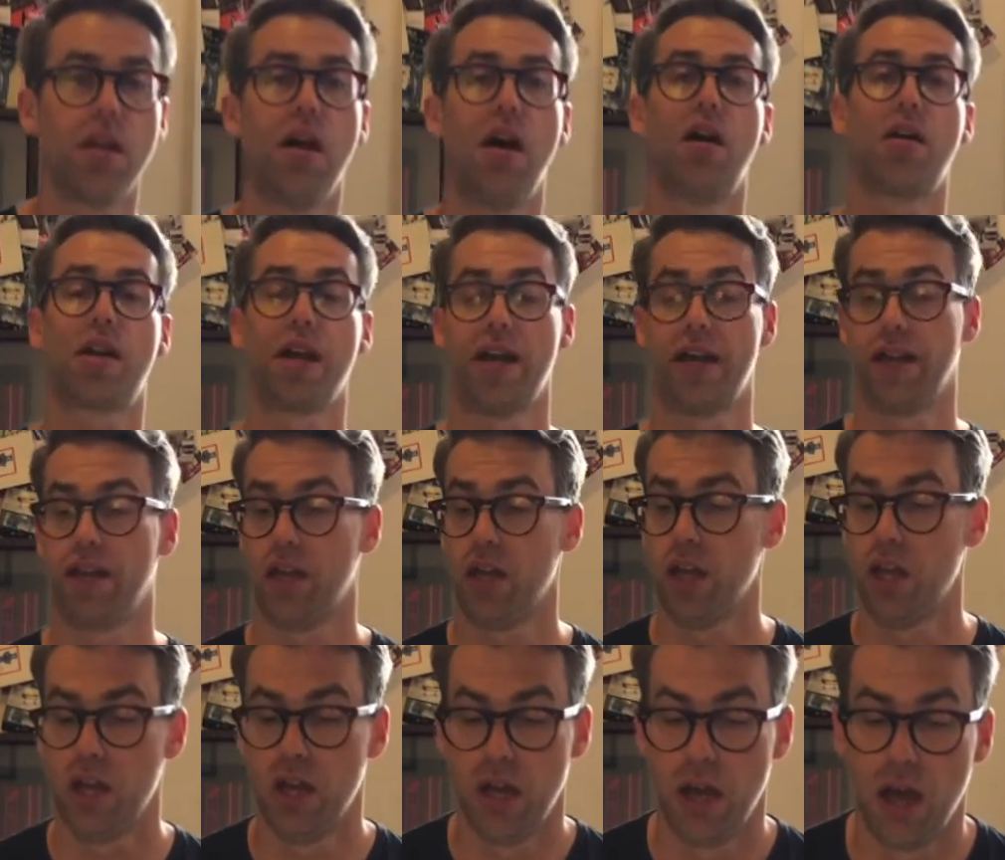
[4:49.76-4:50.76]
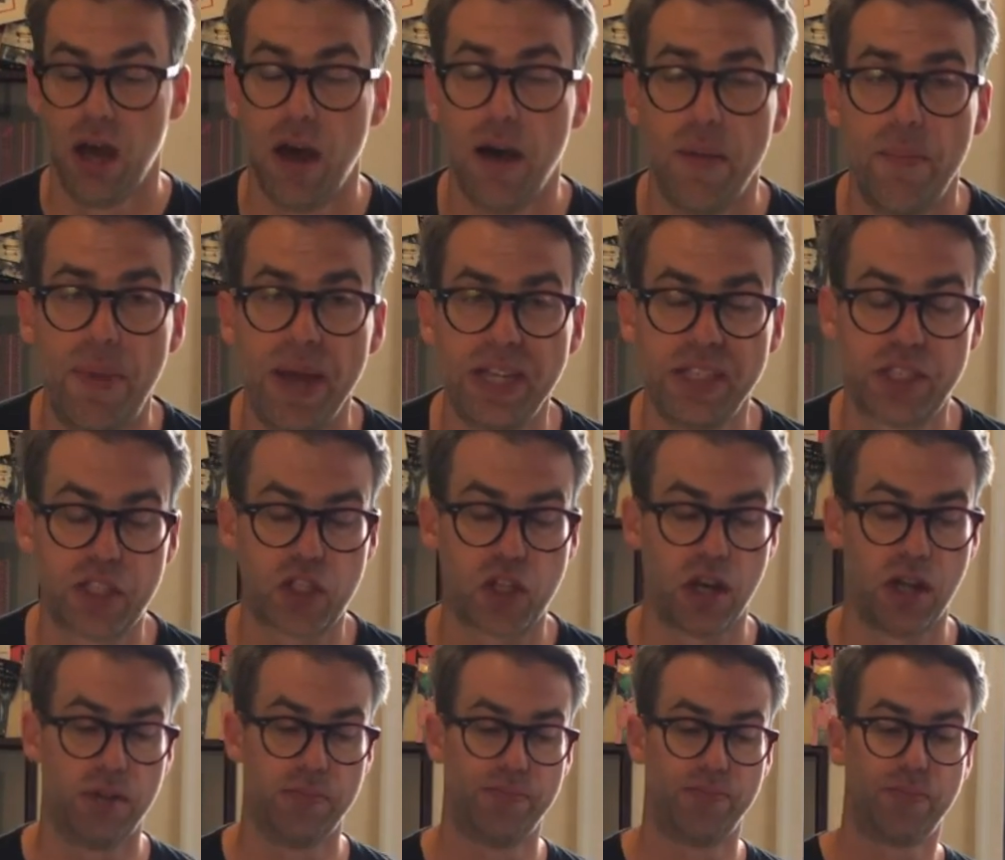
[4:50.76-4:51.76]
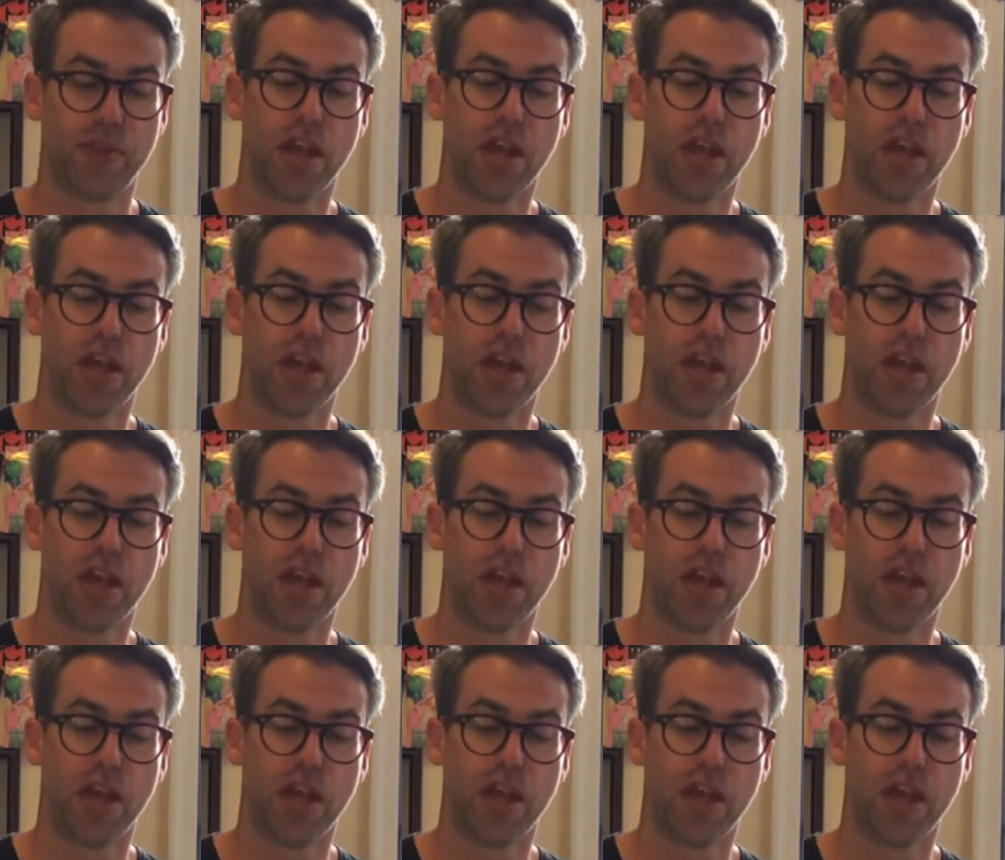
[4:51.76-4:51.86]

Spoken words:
Okay, bass drum.